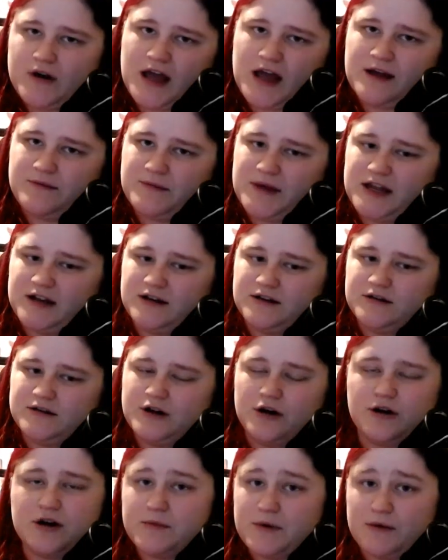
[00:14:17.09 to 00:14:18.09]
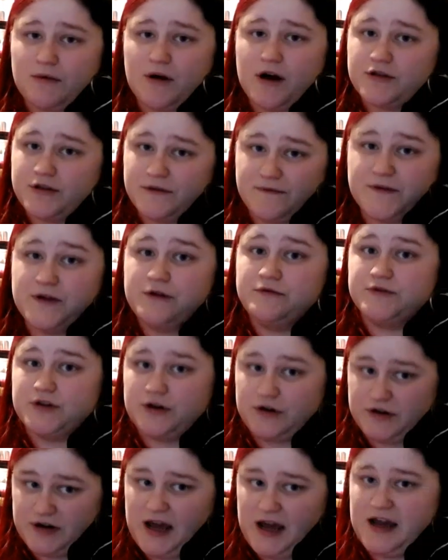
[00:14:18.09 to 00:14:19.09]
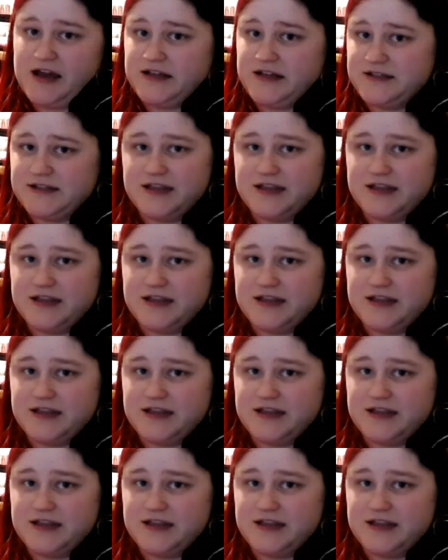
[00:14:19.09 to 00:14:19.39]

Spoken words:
I mean, don't get me wrong, the views are nice.